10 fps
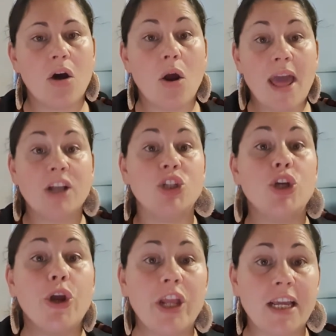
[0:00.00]
on our
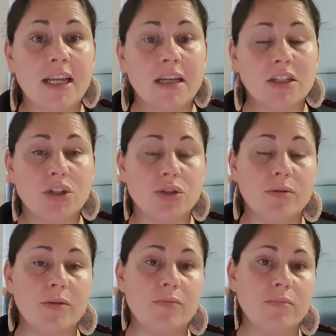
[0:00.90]
journey
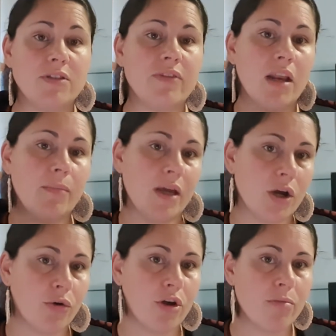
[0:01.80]
to developing a
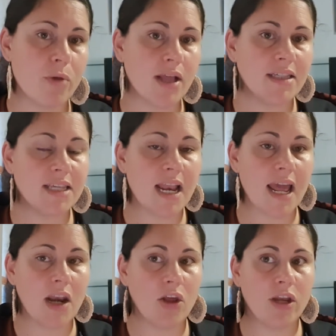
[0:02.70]
growth mindset
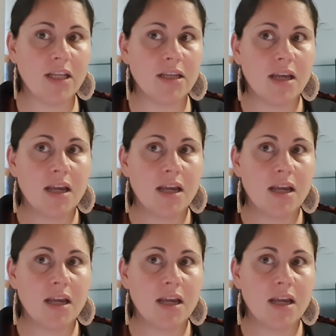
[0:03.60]
and learning